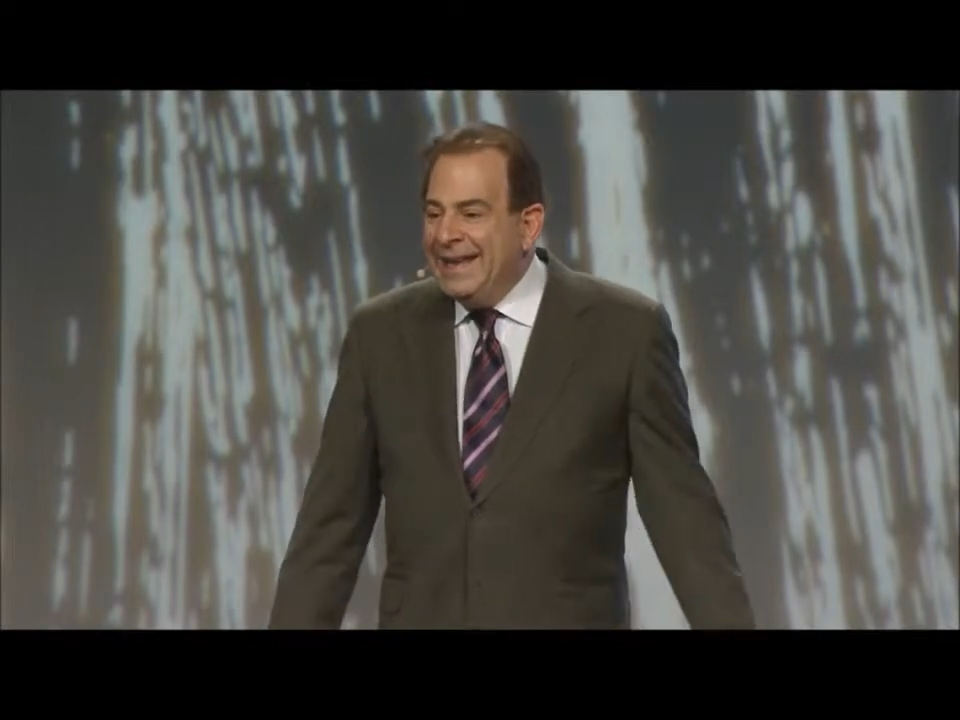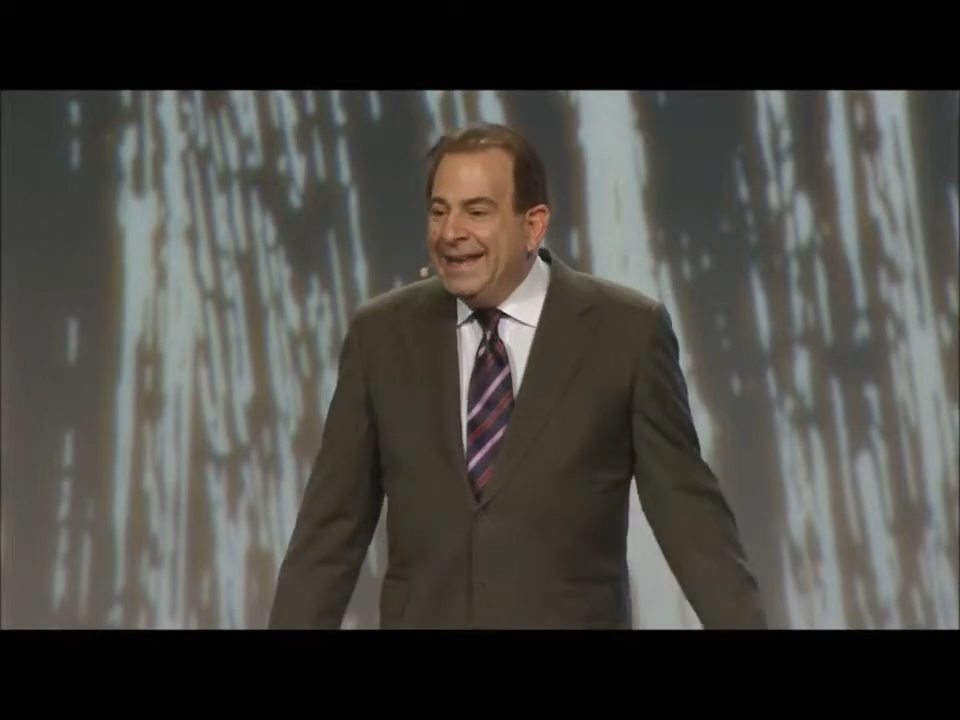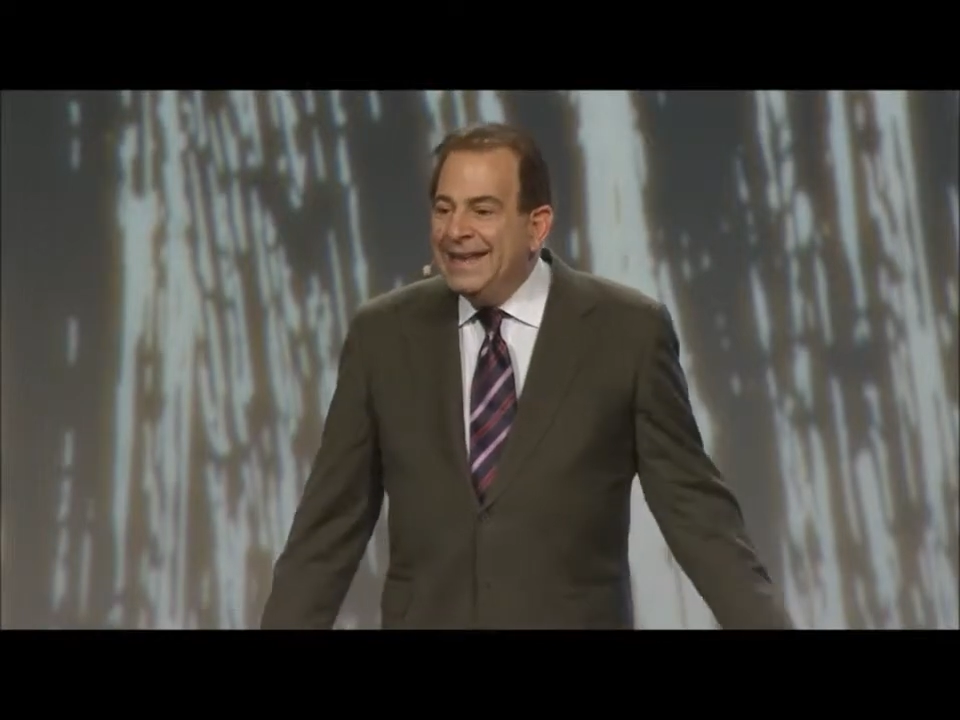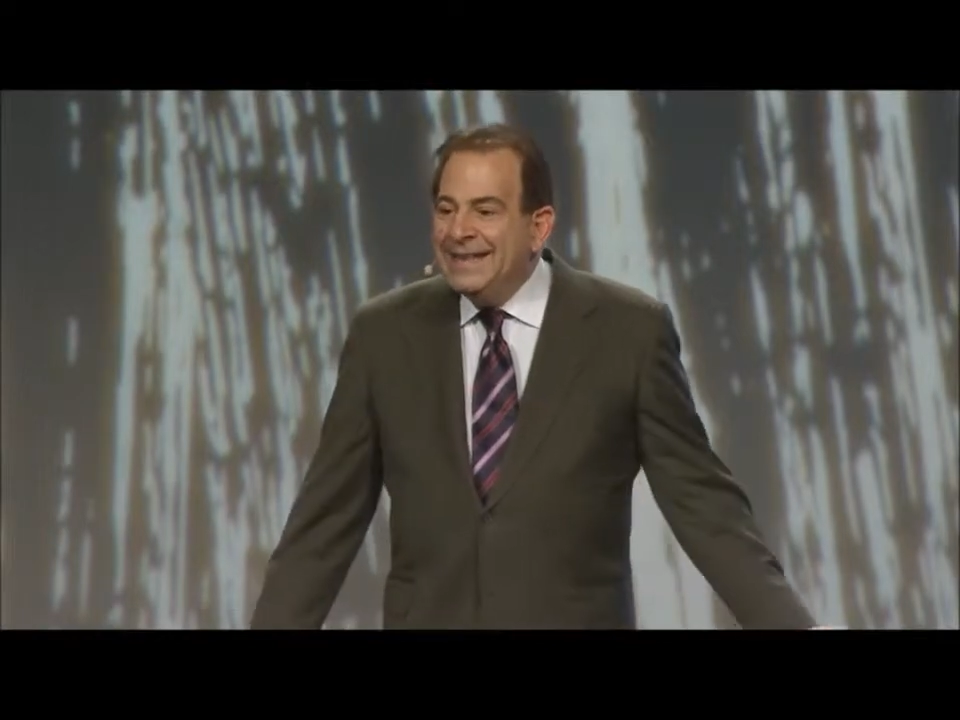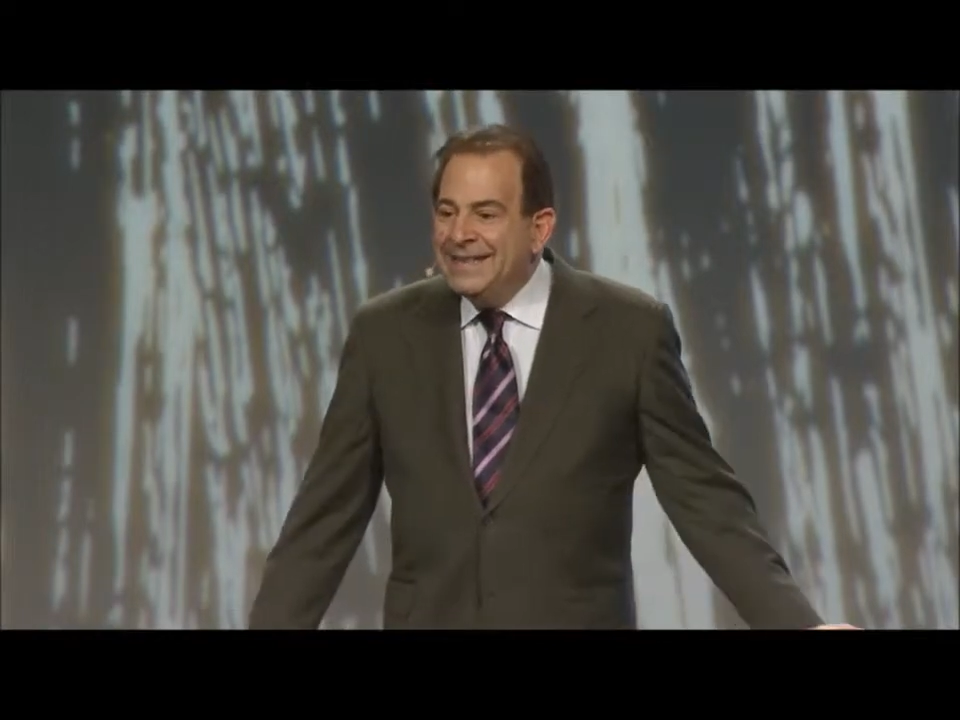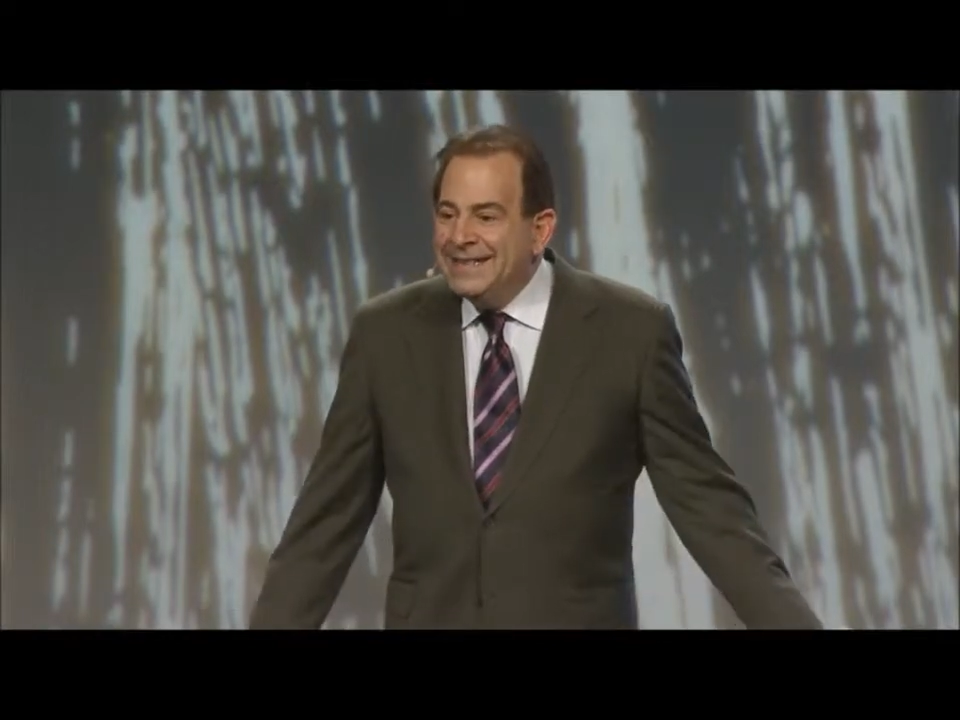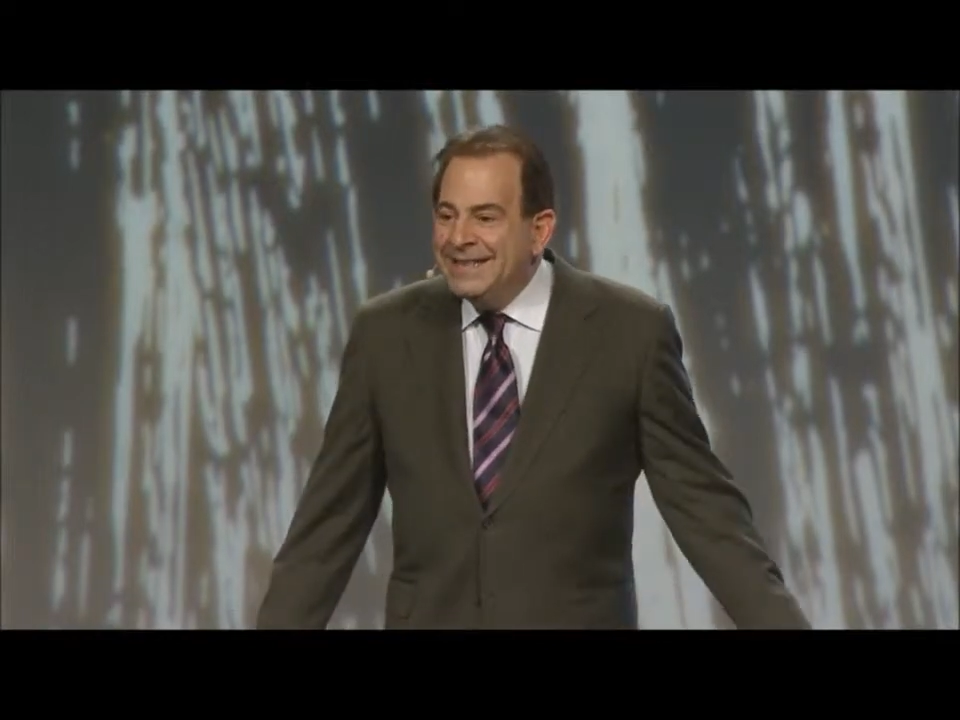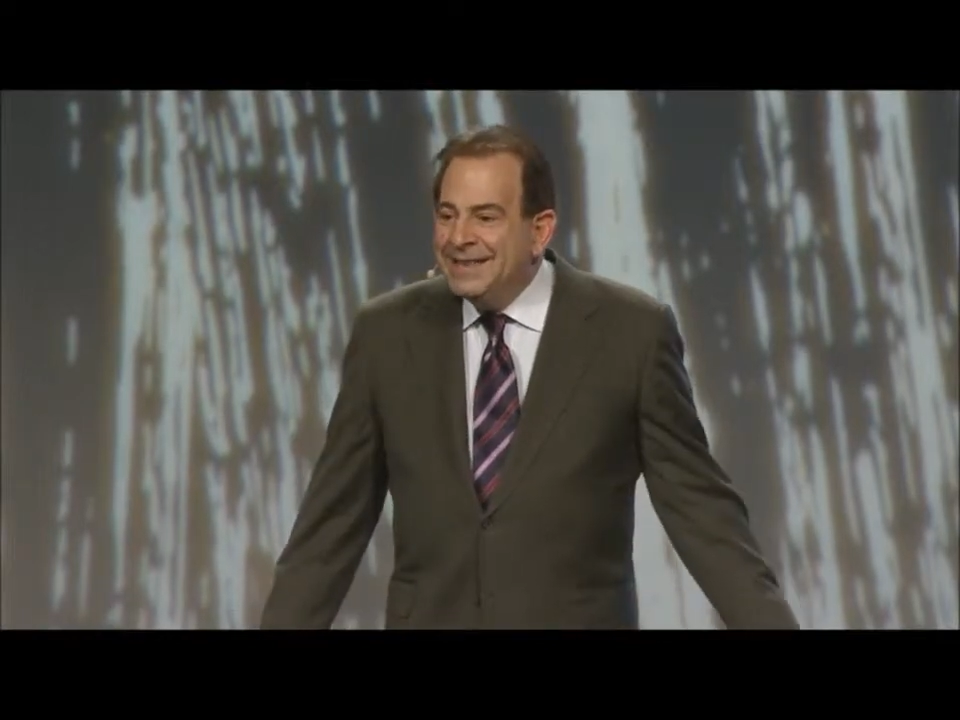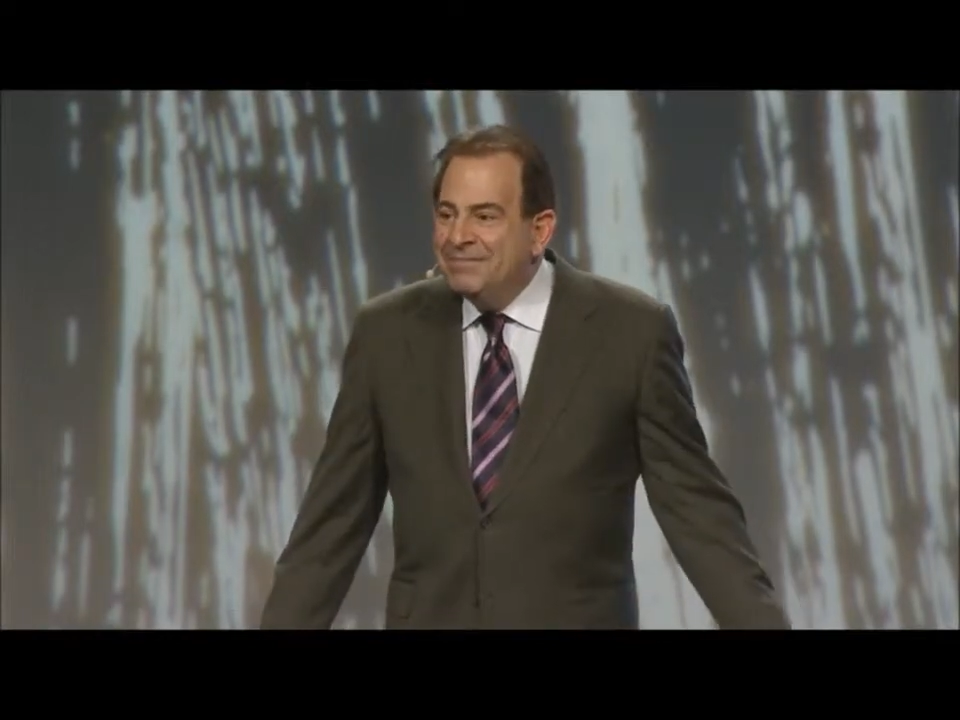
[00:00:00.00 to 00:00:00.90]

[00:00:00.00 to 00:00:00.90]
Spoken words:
is